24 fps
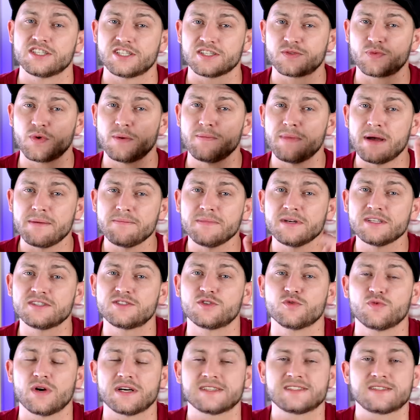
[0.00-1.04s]
Just remember
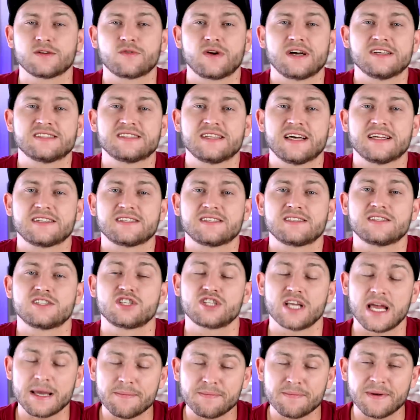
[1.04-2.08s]
to rasterize that
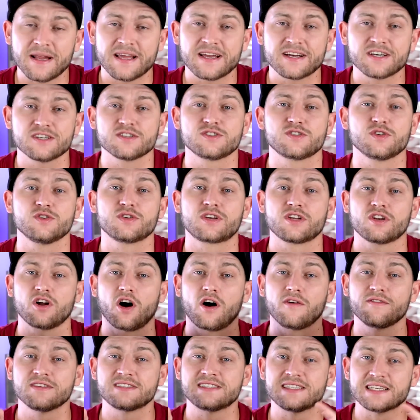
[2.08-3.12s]
shape layer so you can
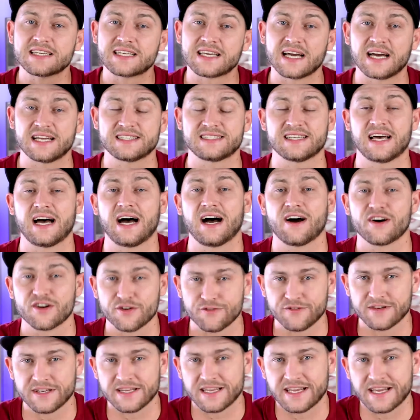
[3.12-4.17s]
obviously cut out of
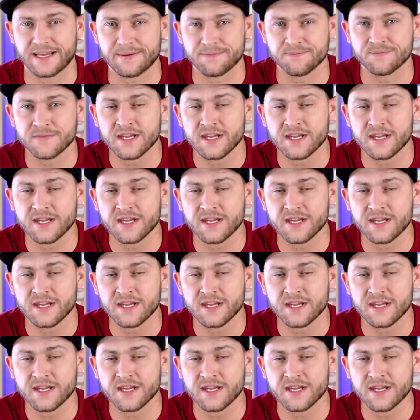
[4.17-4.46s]
it again.